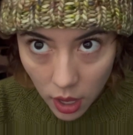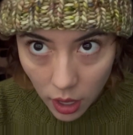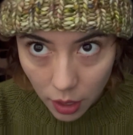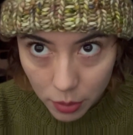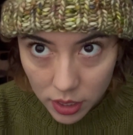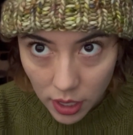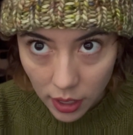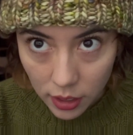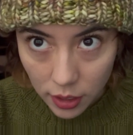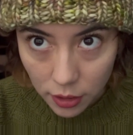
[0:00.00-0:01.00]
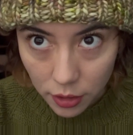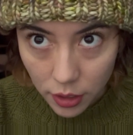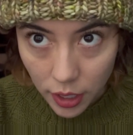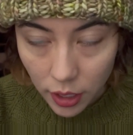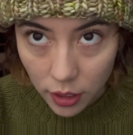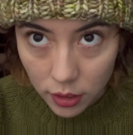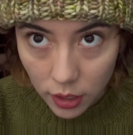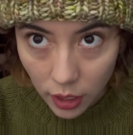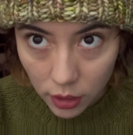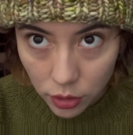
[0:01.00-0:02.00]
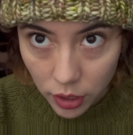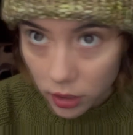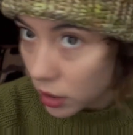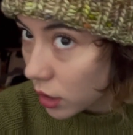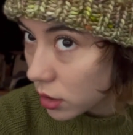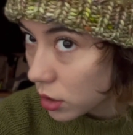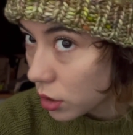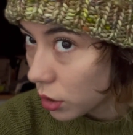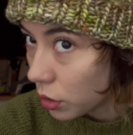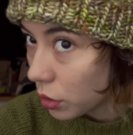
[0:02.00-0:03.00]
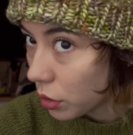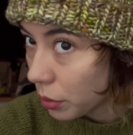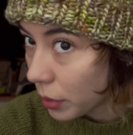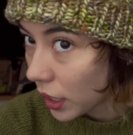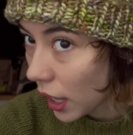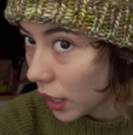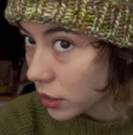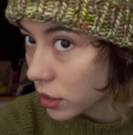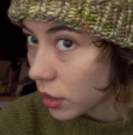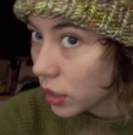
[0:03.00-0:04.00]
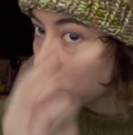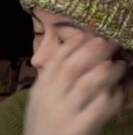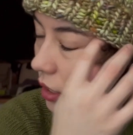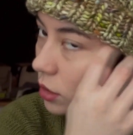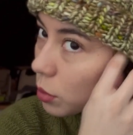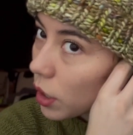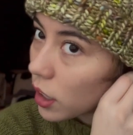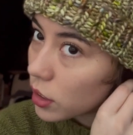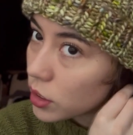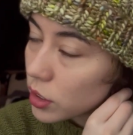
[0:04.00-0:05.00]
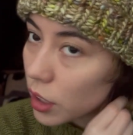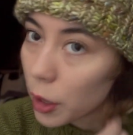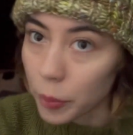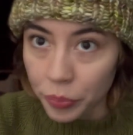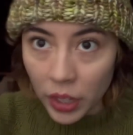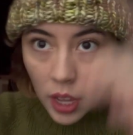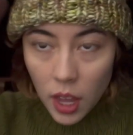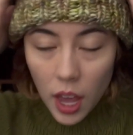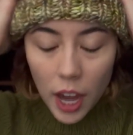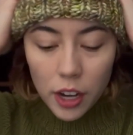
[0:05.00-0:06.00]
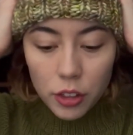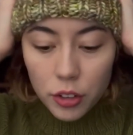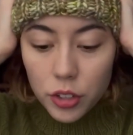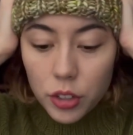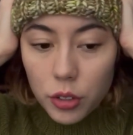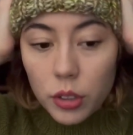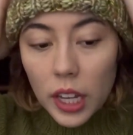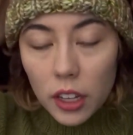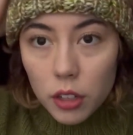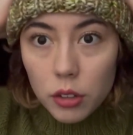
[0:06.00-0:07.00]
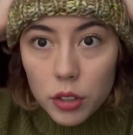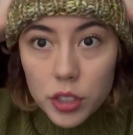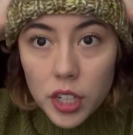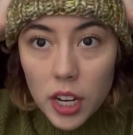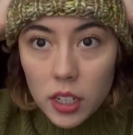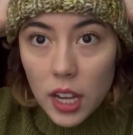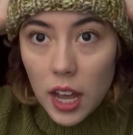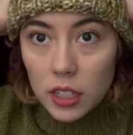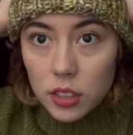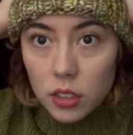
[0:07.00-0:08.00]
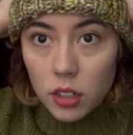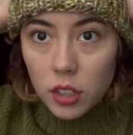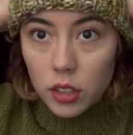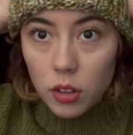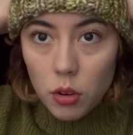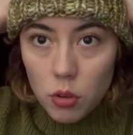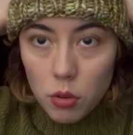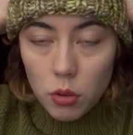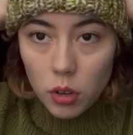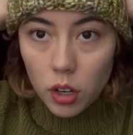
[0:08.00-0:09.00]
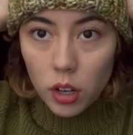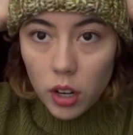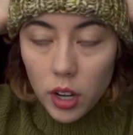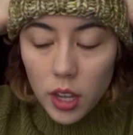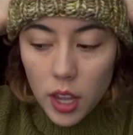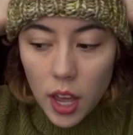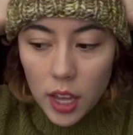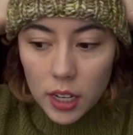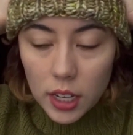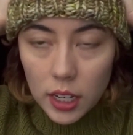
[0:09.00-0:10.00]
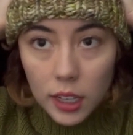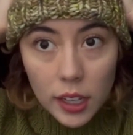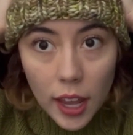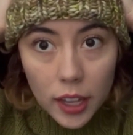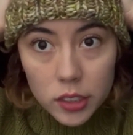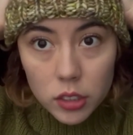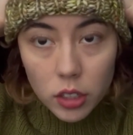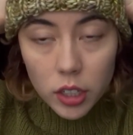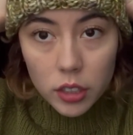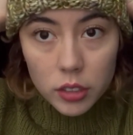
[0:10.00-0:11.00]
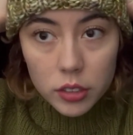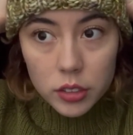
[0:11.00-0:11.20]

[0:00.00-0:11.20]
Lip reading: am a tight knitter and that translates to my cast ons as well. So I either do like a crocheted cast on or a knitted cast on.